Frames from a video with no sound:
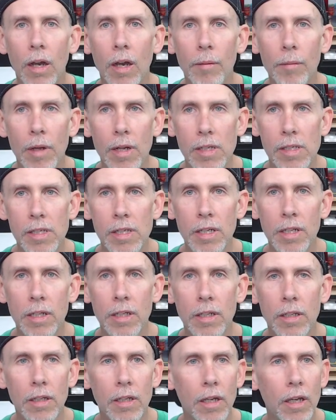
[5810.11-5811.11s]
I'm not
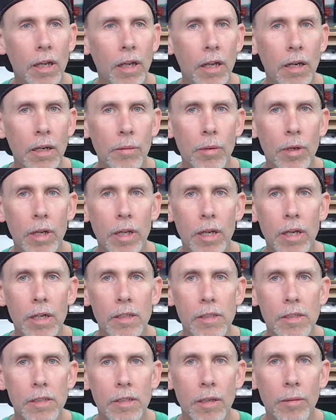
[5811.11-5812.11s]
seeing anybody
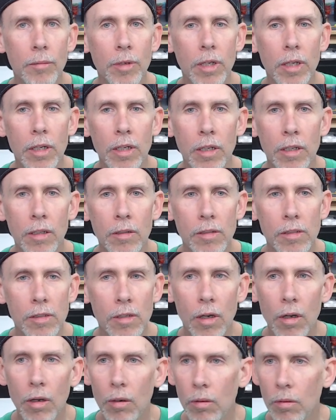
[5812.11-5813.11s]
else coming in here,
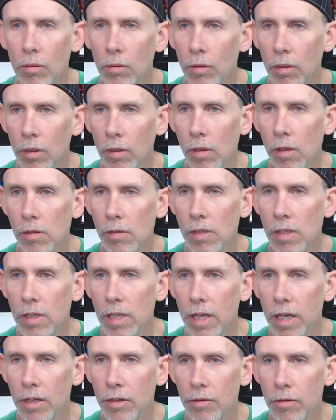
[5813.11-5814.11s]
so we're closing
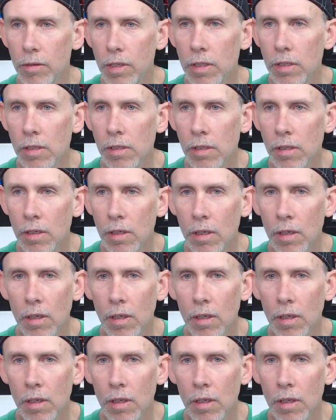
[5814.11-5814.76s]
the entries.